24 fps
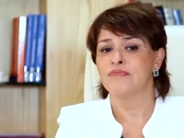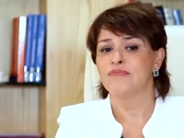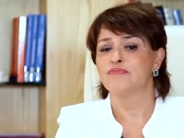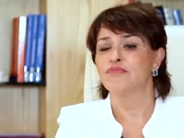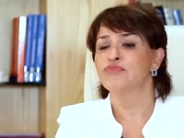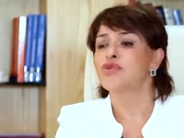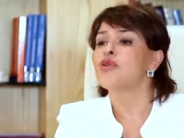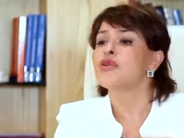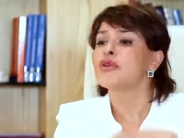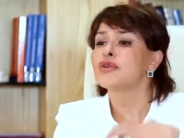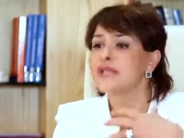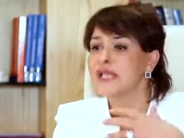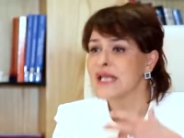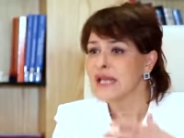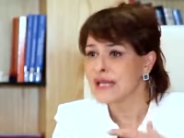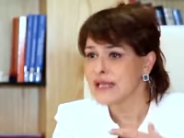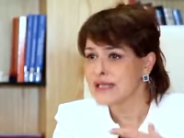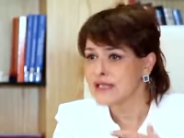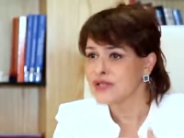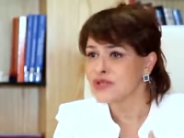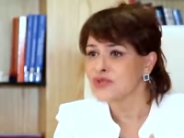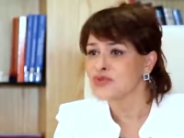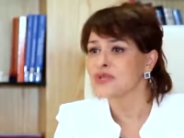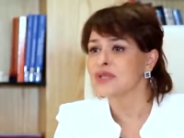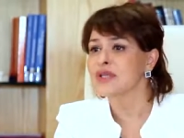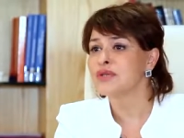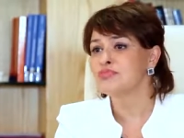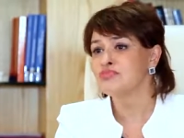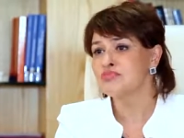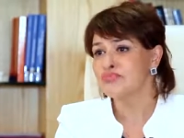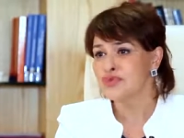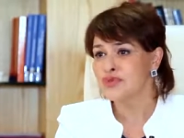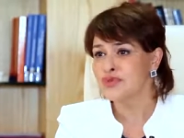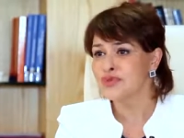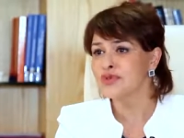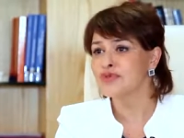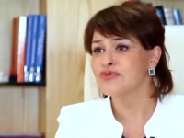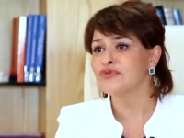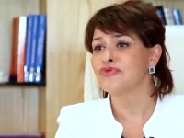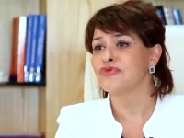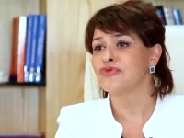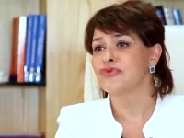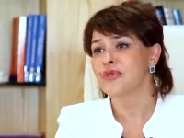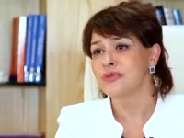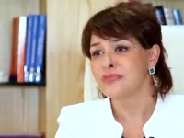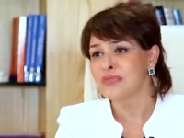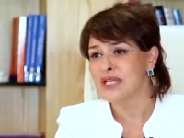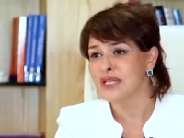process to improve
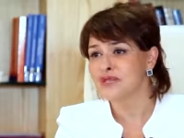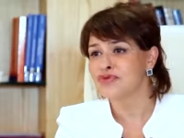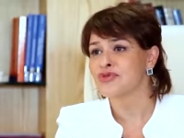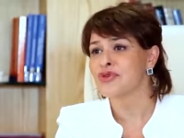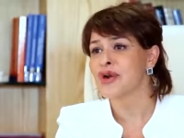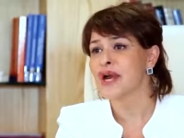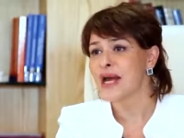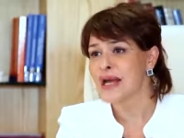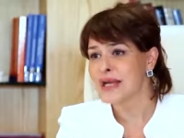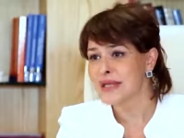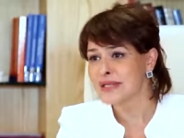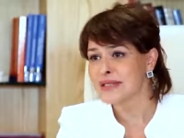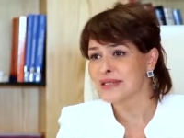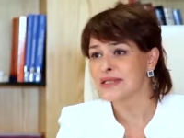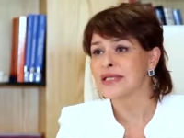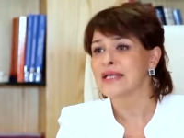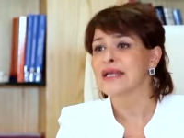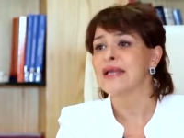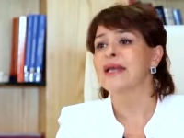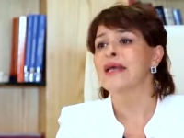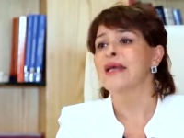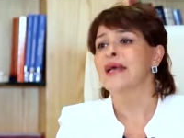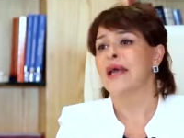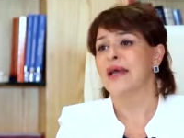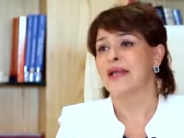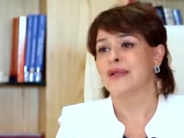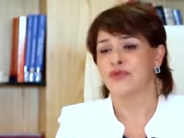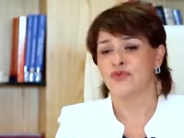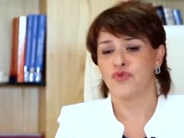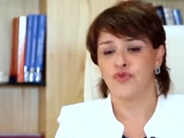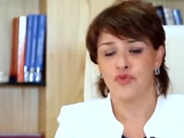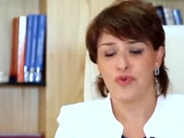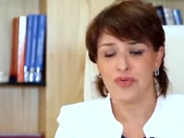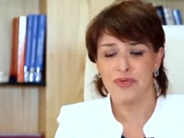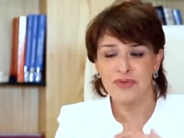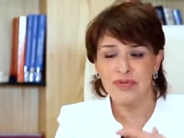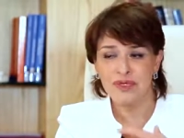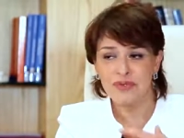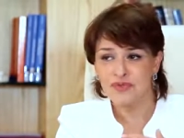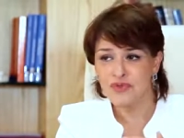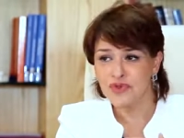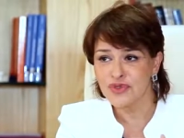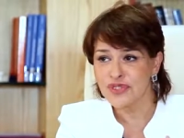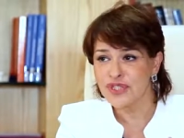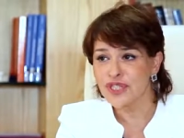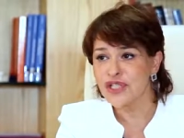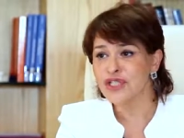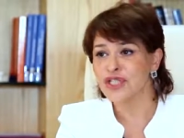women's rights and women's
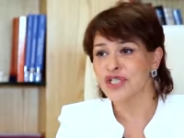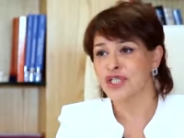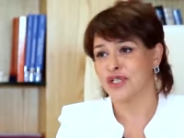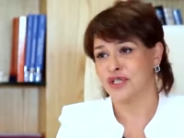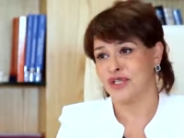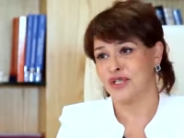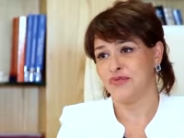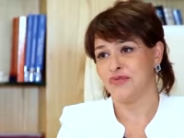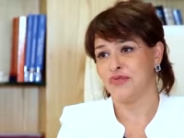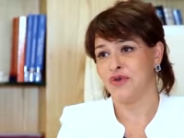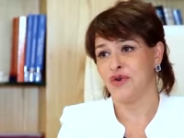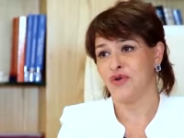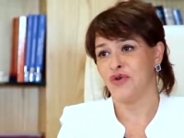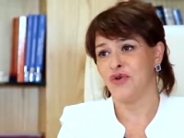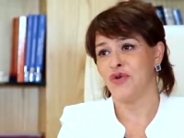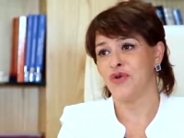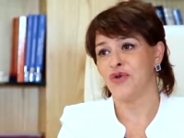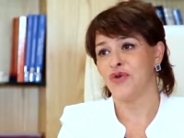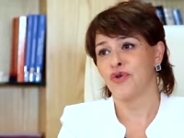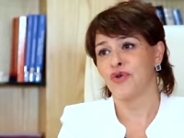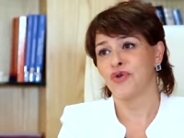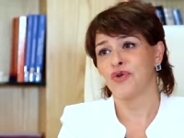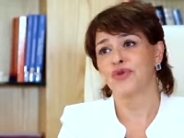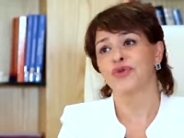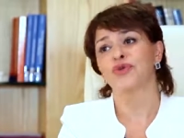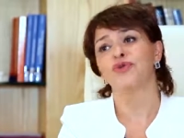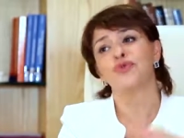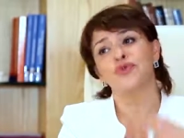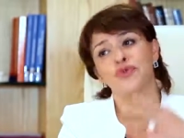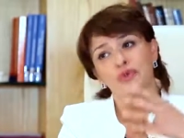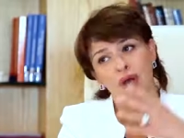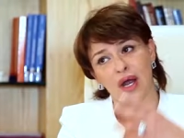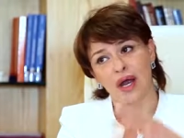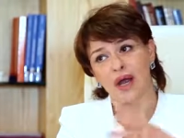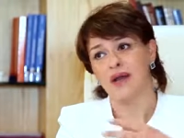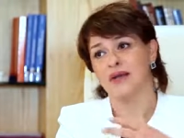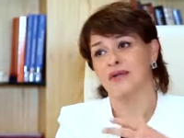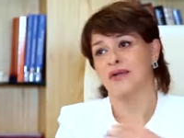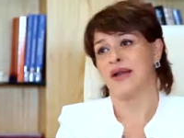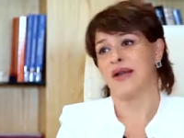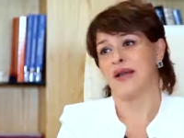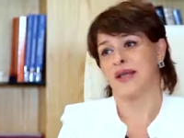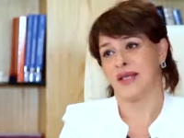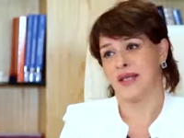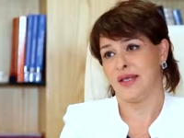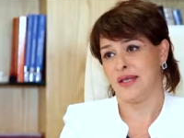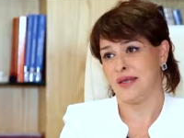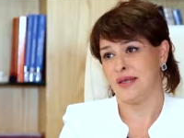position in Morocco, you are
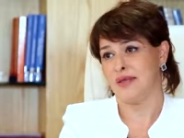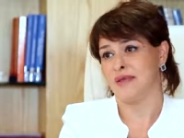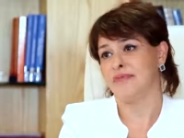lucky.